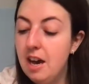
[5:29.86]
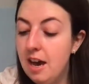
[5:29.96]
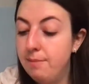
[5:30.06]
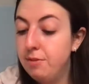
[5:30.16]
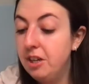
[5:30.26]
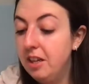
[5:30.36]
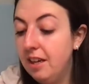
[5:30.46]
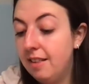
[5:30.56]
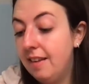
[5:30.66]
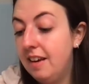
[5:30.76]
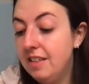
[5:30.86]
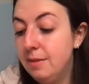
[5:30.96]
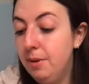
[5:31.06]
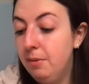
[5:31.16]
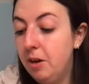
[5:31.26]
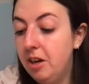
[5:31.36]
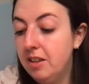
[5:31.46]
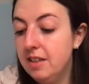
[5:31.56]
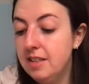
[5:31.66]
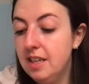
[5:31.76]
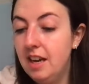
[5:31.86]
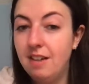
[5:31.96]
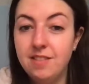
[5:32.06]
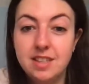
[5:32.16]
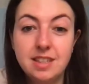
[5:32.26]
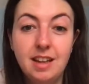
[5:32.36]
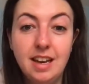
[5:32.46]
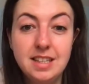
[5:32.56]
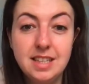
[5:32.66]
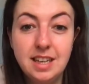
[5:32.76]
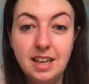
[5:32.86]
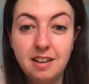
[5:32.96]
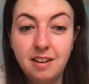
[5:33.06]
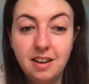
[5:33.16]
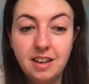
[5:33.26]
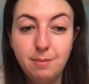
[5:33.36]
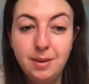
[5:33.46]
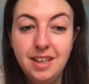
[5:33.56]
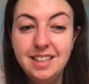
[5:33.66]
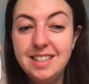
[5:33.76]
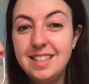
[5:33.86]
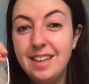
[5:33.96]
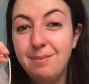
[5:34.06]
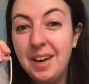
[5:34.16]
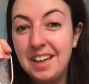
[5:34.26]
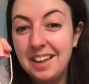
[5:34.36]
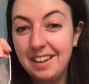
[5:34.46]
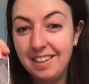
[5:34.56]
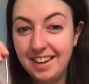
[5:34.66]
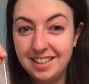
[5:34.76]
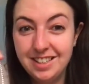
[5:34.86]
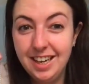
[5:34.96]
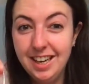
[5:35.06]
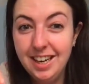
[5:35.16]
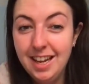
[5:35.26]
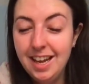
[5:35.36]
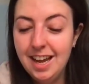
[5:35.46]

I'm really excited to be wearing this and have this classic iconic piece in my collection.